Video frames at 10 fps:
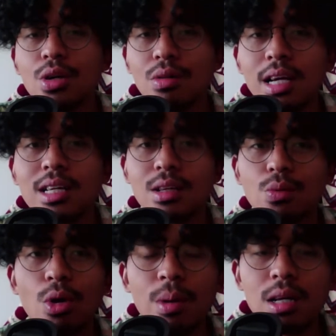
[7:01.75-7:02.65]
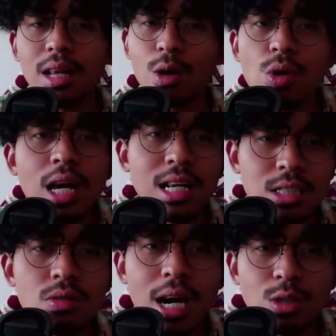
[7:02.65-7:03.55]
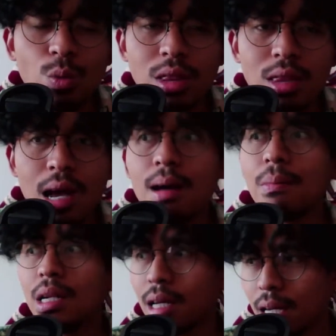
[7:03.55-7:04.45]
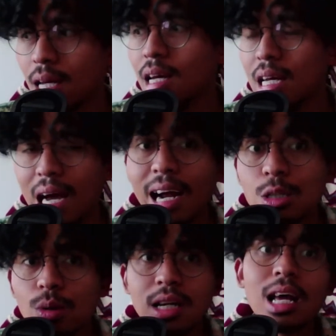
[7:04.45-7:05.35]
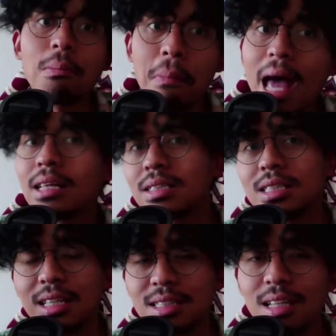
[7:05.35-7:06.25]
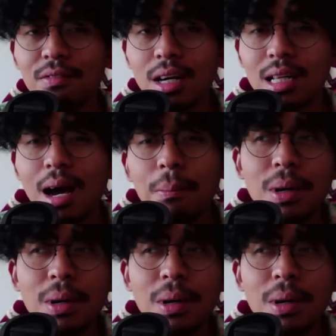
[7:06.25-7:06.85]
like the robot, like we can interact with them and like I guess we can get pets and stuff like that.